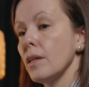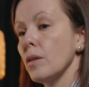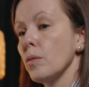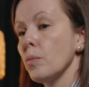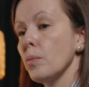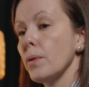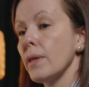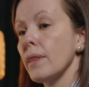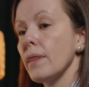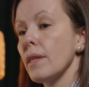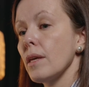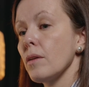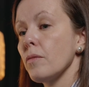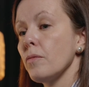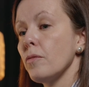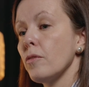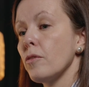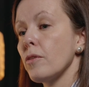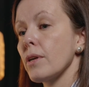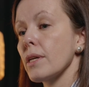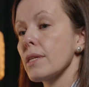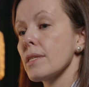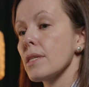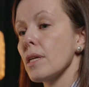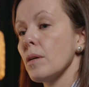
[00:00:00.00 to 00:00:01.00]
If we think,
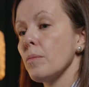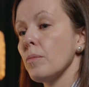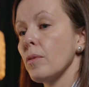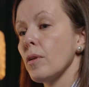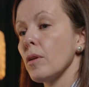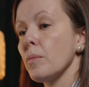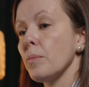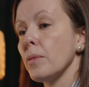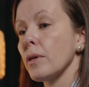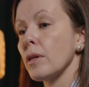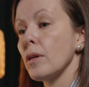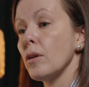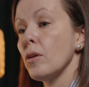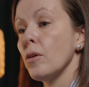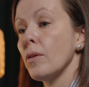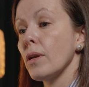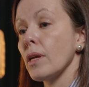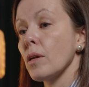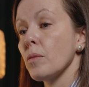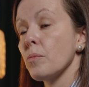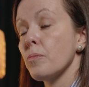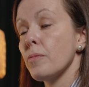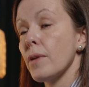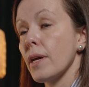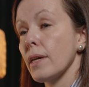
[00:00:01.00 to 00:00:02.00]
for example, about
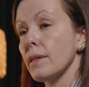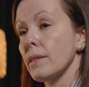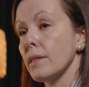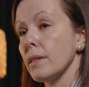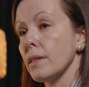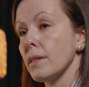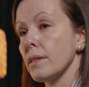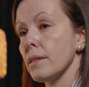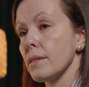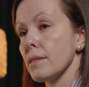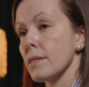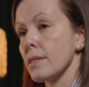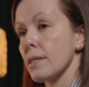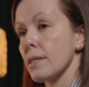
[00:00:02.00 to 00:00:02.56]
learning practical